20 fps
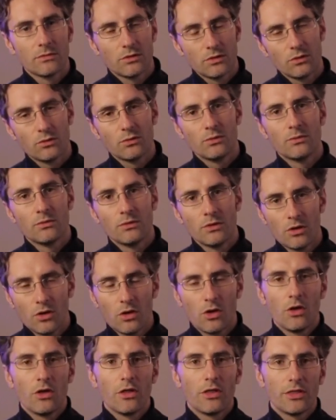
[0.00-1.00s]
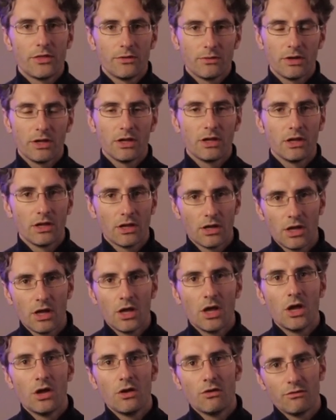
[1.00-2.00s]
Two, three,
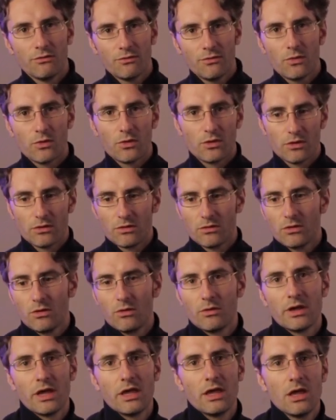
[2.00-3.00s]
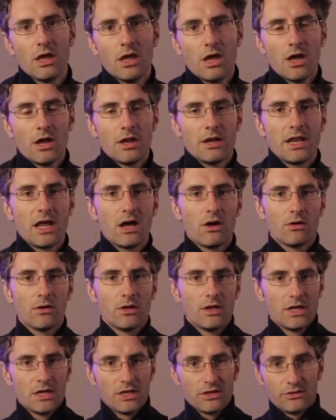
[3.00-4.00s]
four, okay? Now,
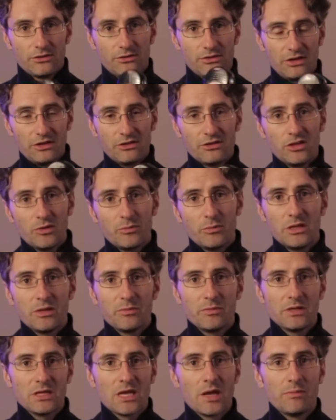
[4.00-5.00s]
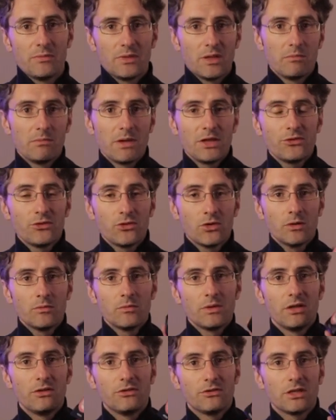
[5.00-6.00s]
60 BPM, the
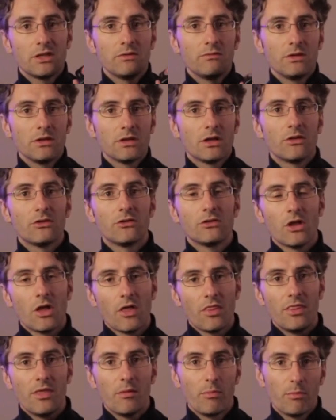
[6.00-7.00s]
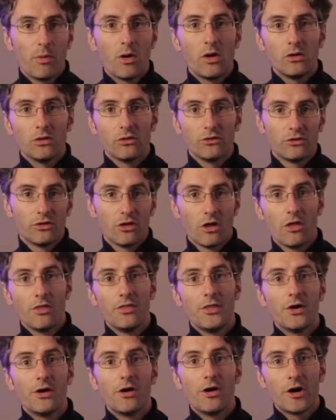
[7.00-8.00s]
metronome is giving us the pulse,
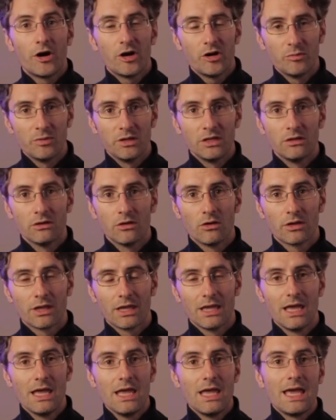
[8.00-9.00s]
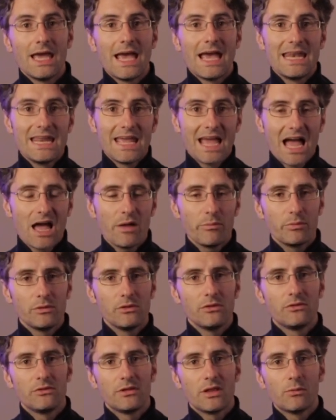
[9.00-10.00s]
the heartbeat, okay? And it
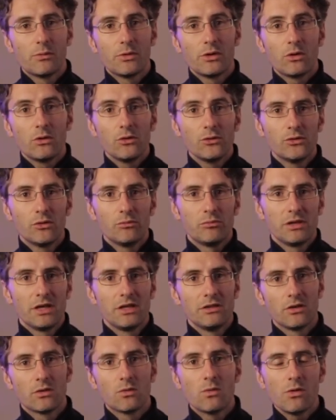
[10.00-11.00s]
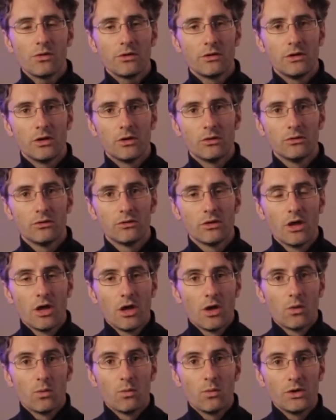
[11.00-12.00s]
happens that we're also playing the quarter notes,
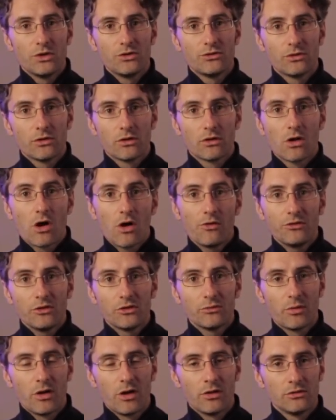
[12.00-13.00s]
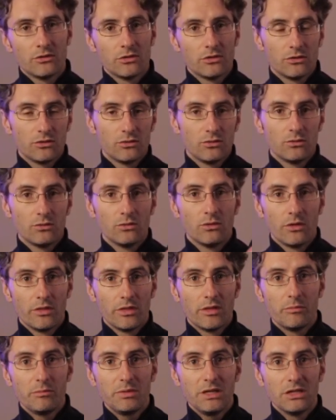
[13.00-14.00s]
which correspond to
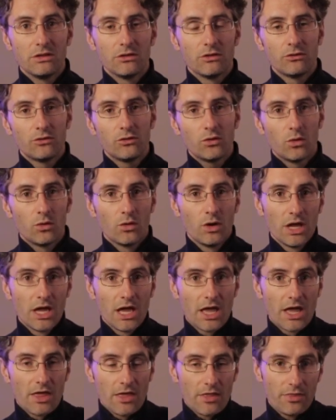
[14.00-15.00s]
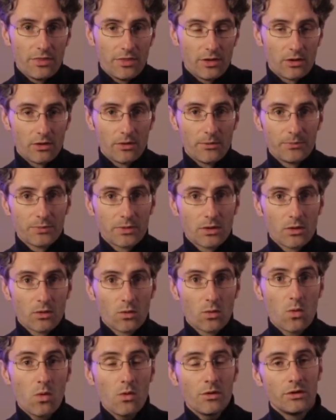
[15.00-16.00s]
the beat. So the
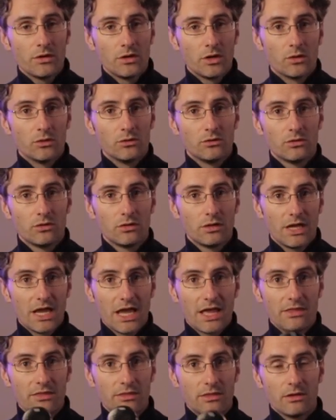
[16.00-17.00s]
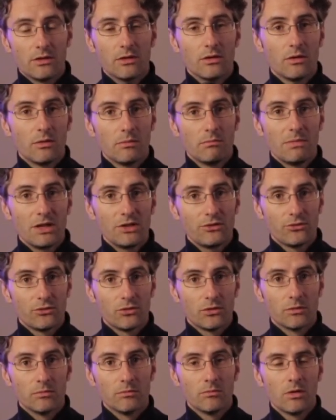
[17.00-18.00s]
quarter note and the
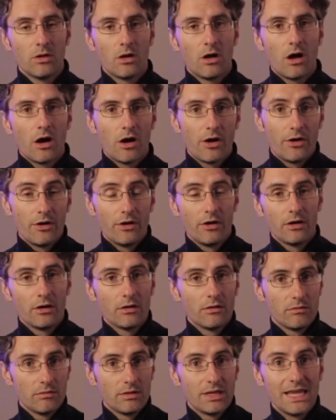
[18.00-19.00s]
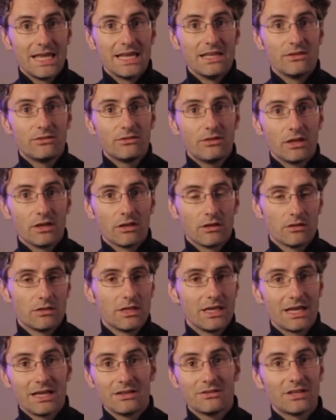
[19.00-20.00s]
metronome are in sync.
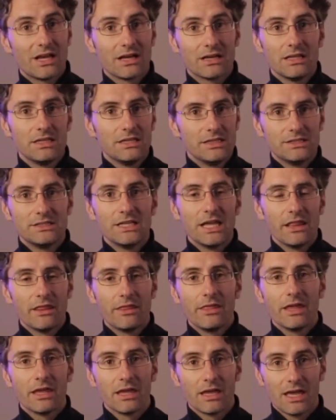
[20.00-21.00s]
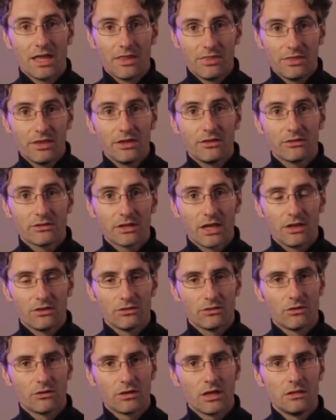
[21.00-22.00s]
They're exactly the same thing in this
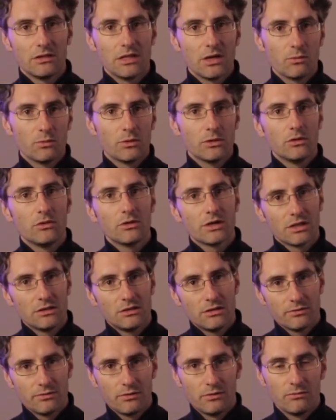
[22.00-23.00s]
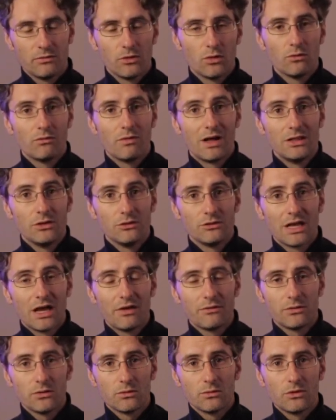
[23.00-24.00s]
case, okay? Then we'll look at different note values
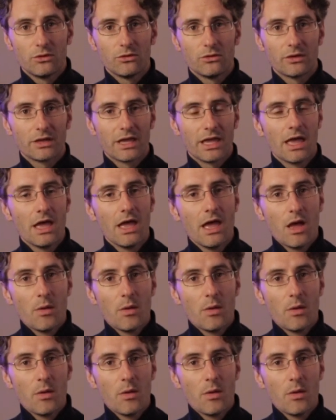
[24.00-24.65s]
afterwards, okay?